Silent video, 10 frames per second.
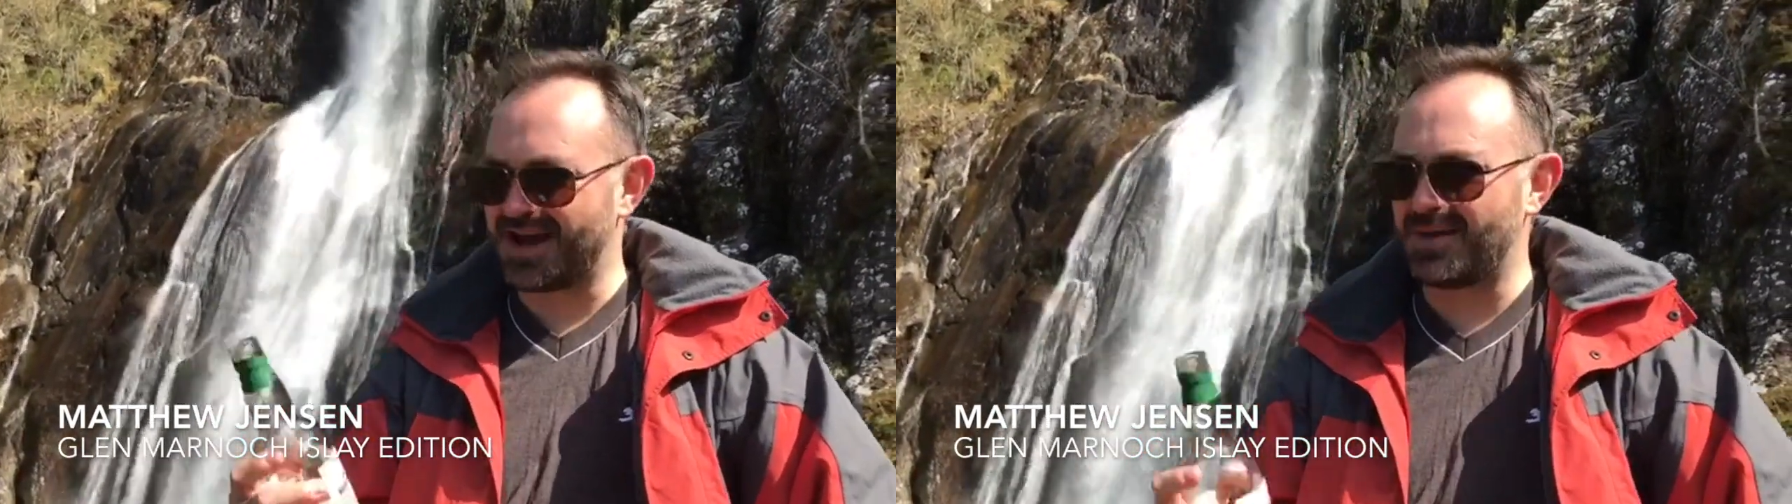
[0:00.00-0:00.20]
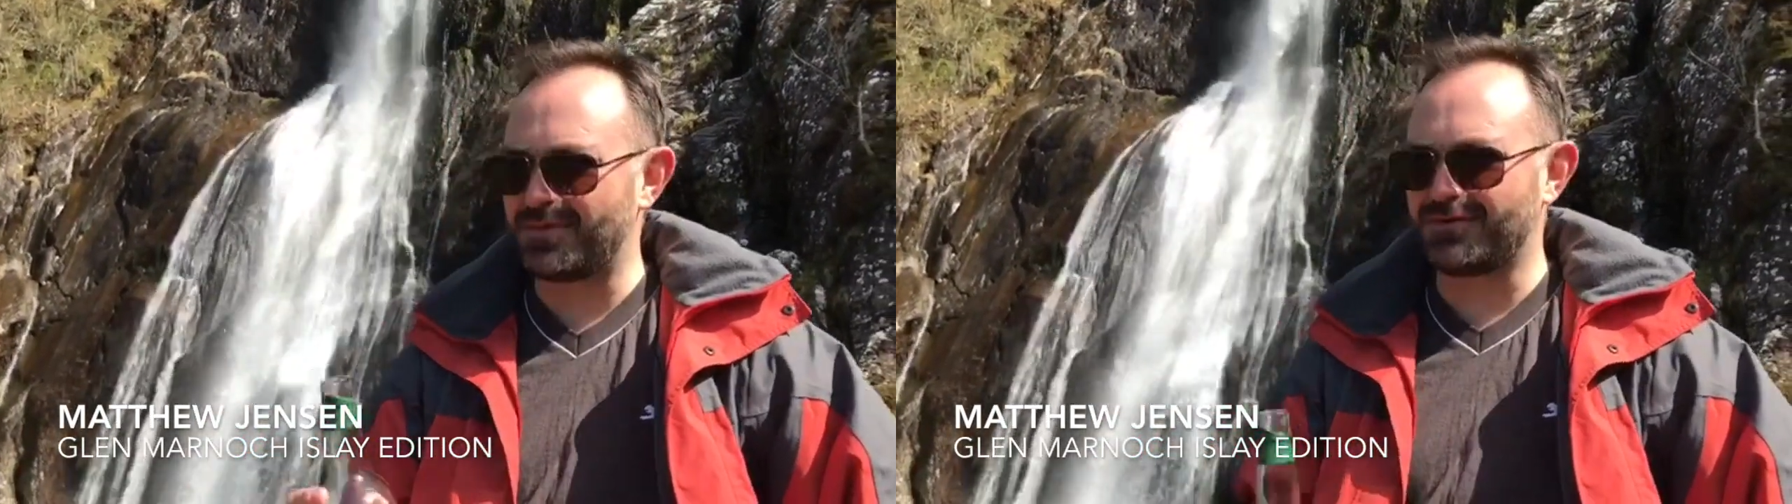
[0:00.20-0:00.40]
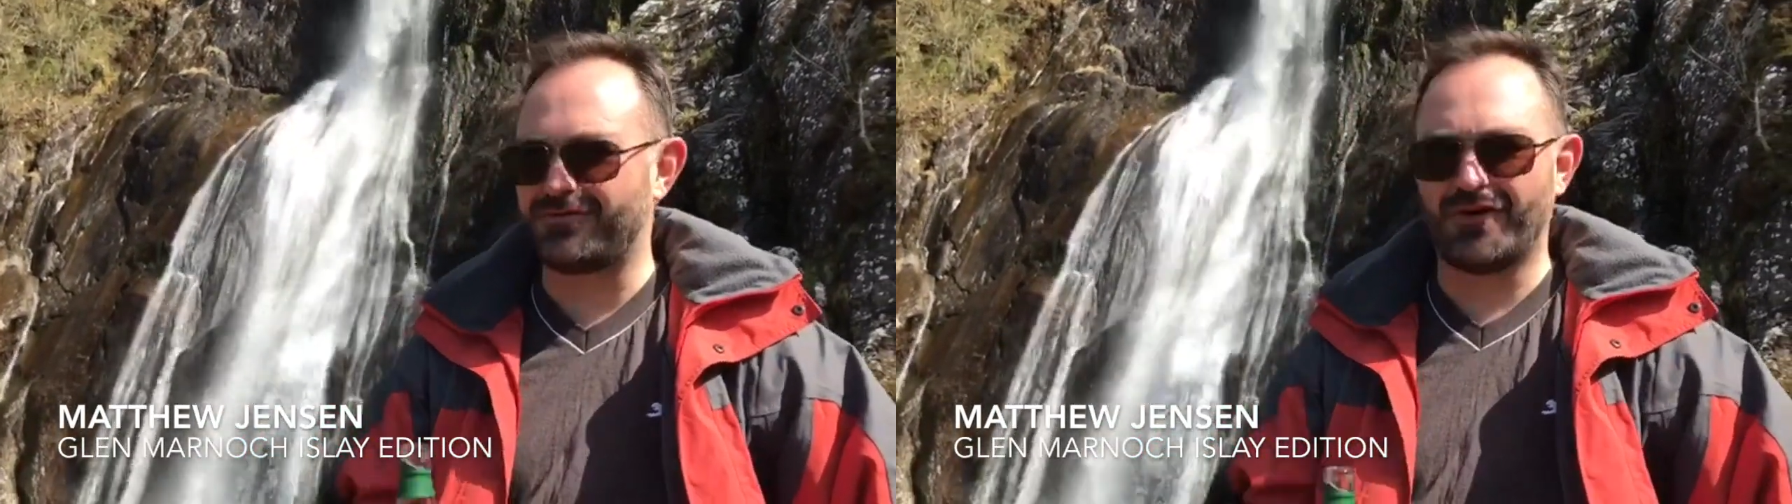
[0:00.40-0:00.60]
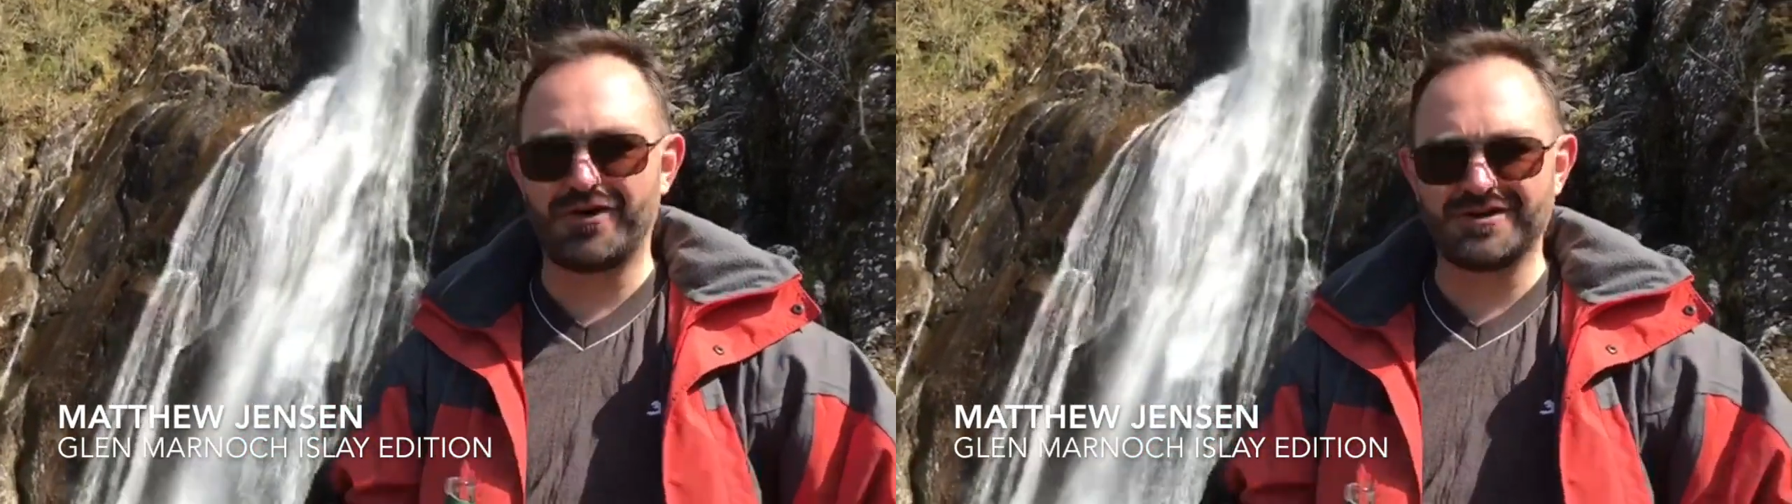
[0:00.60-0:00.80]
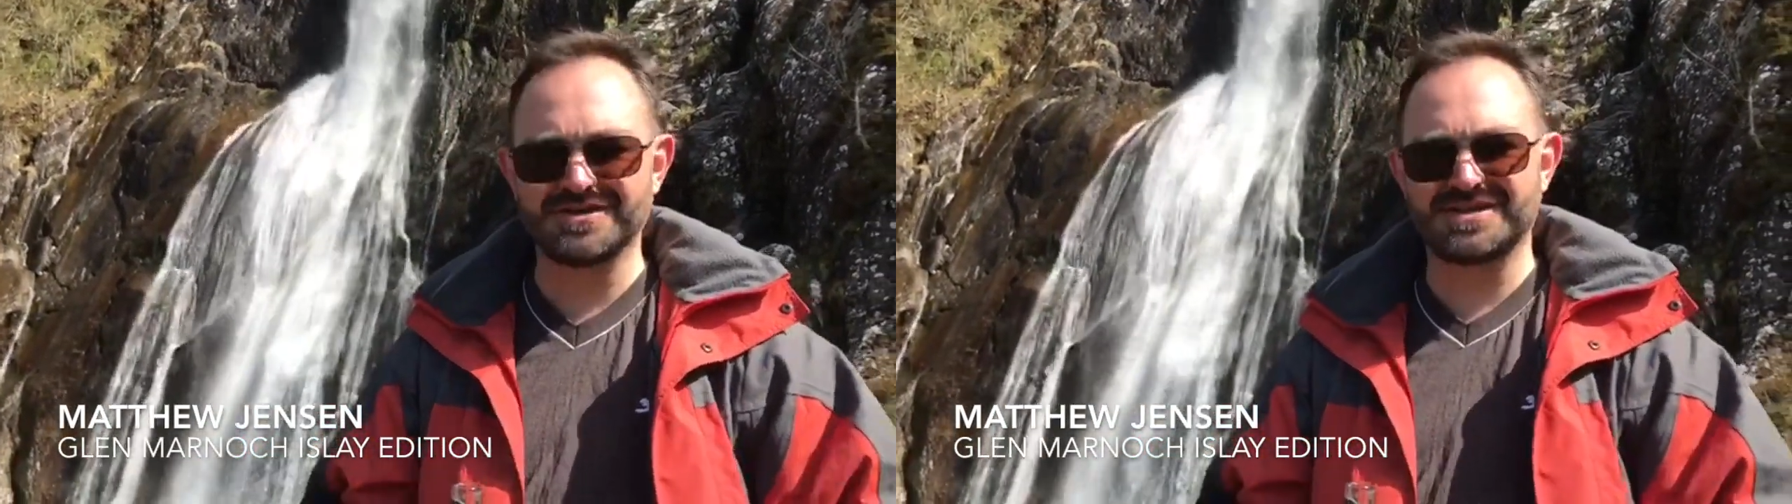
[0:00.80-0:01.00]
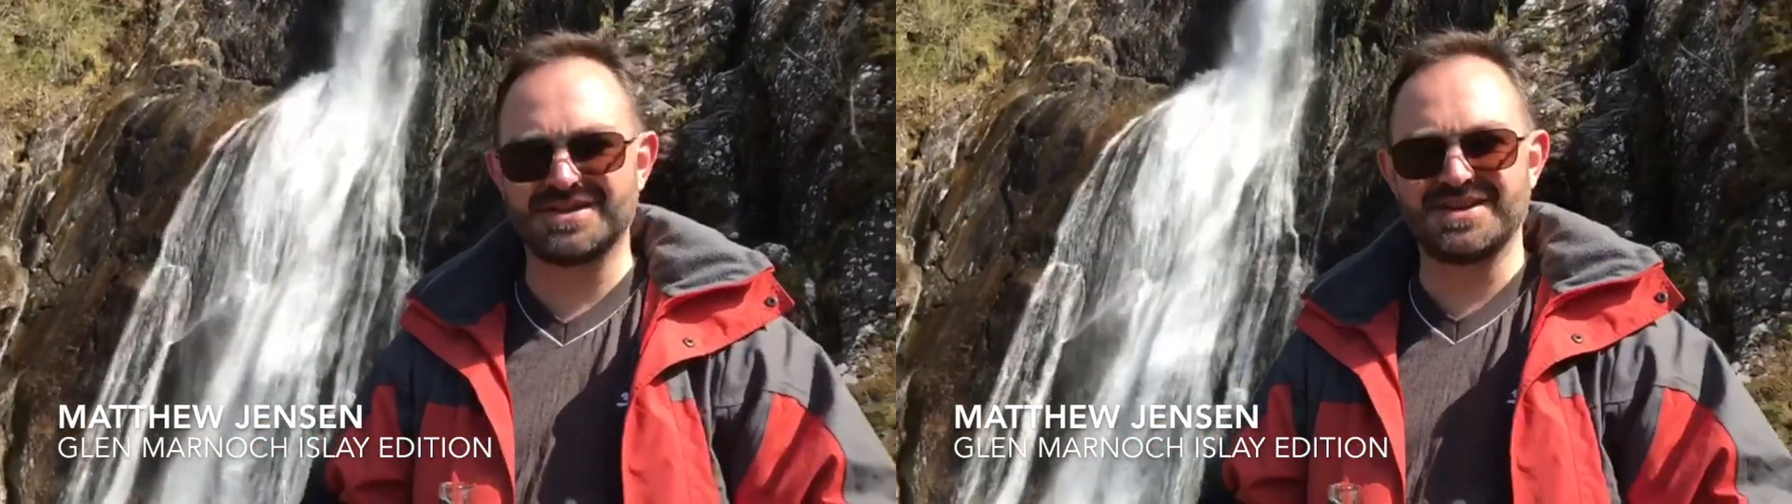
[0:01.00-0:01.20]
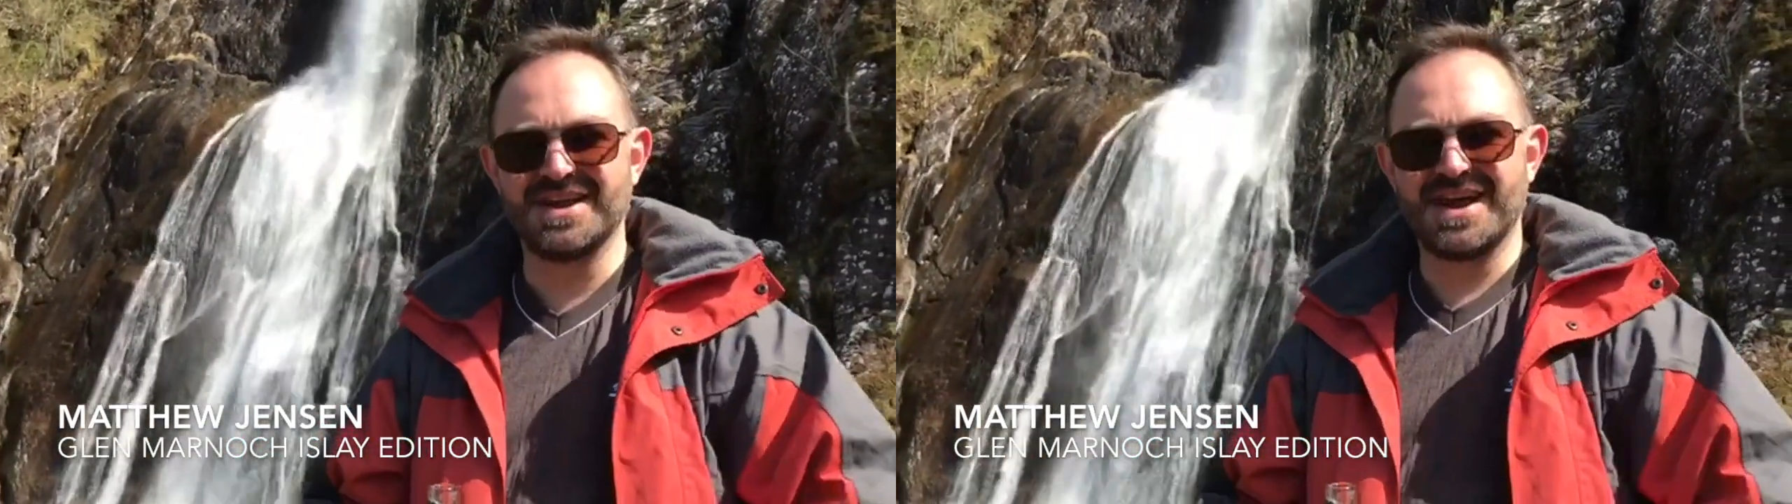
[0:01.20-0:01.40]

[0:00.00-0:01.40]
Aber Falls in